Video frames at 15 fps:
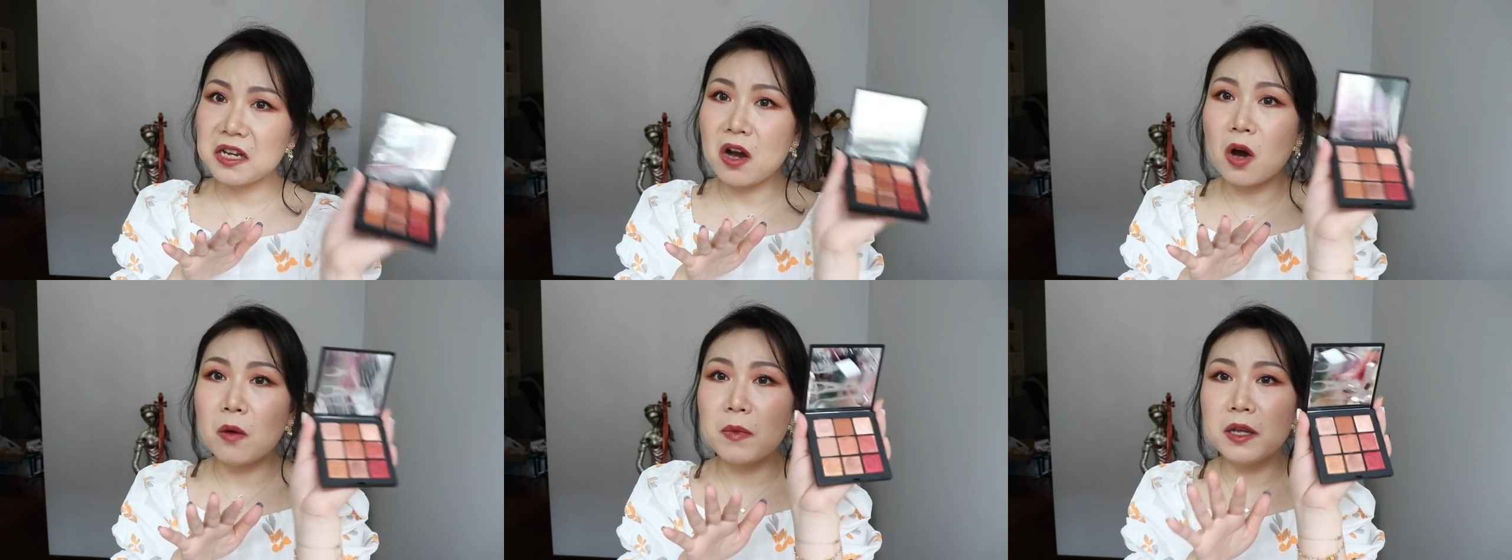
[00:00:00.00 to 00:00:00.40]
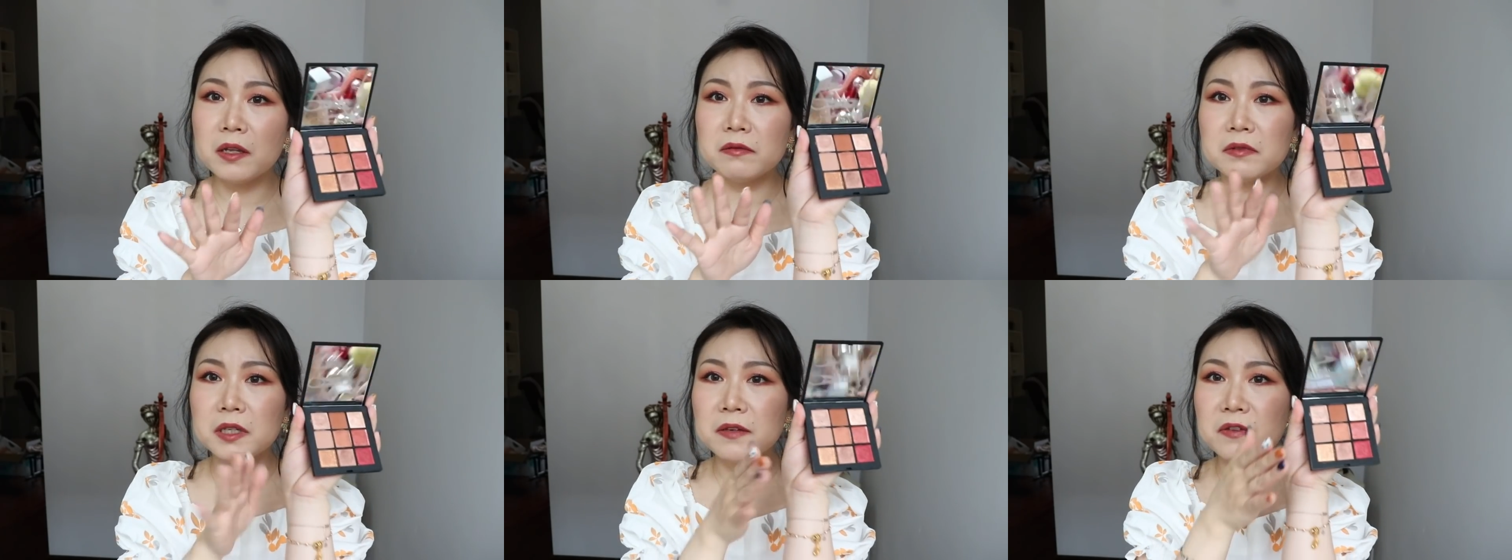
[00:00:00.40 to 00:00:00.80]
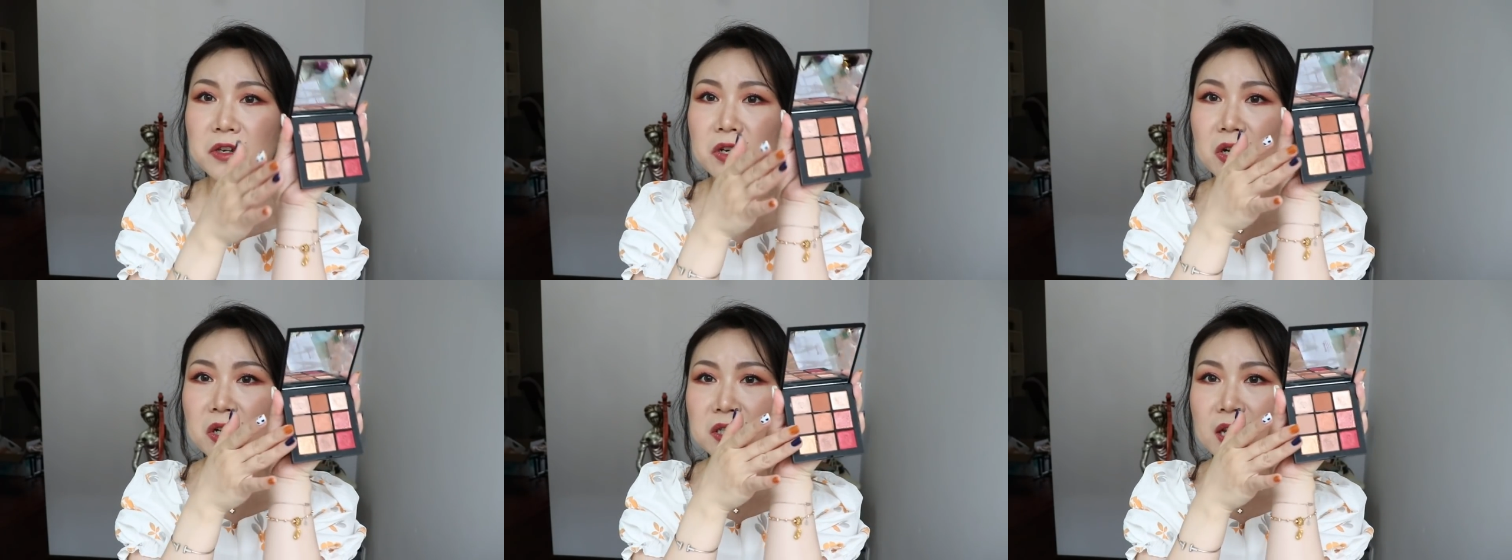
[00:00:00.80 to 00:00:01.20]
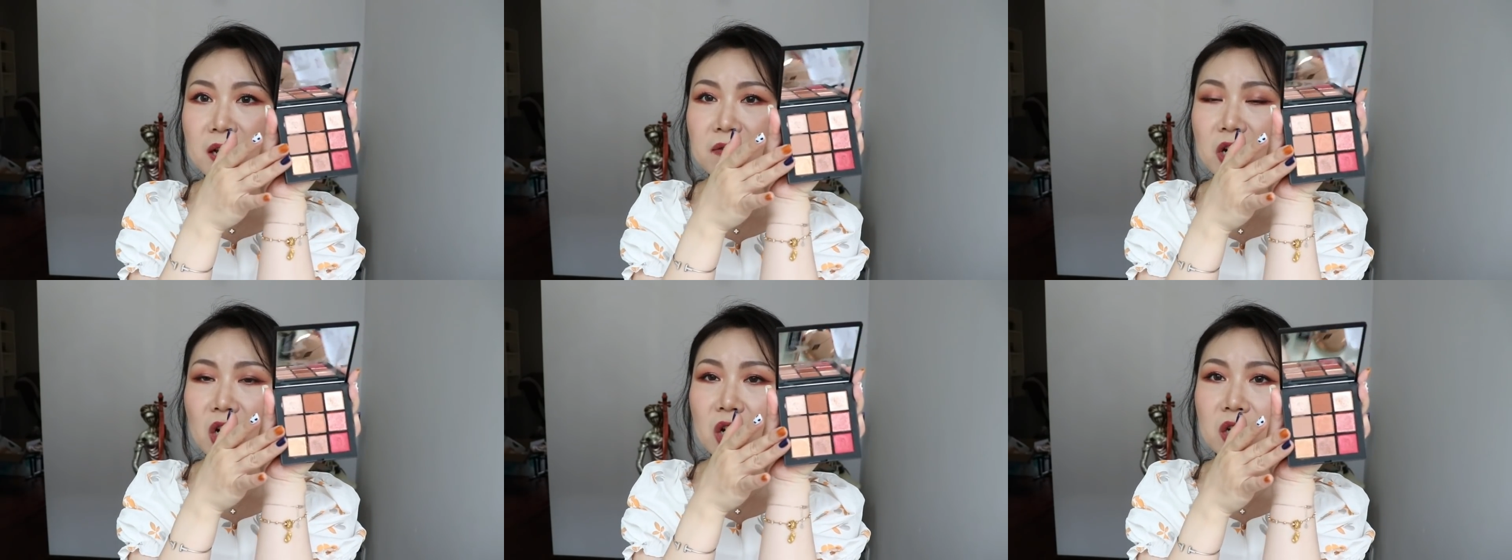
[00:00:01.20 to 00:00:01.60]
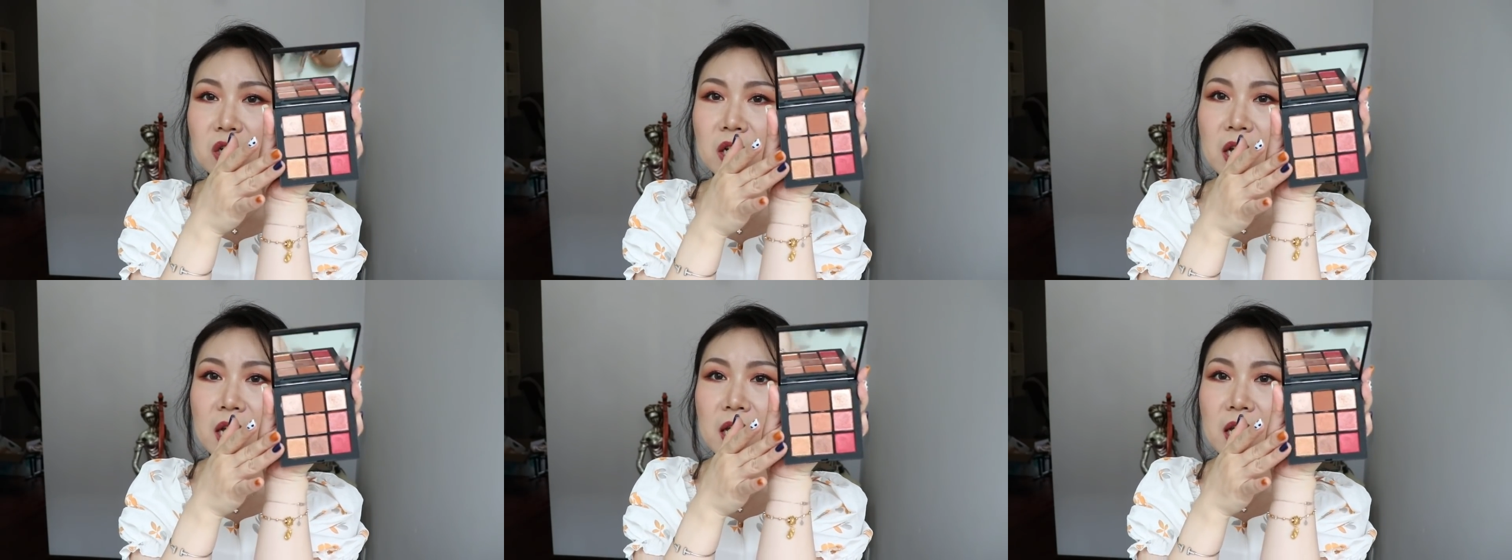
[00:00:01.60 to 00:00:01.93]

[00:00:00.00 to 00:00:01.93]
common. If you guys have a look,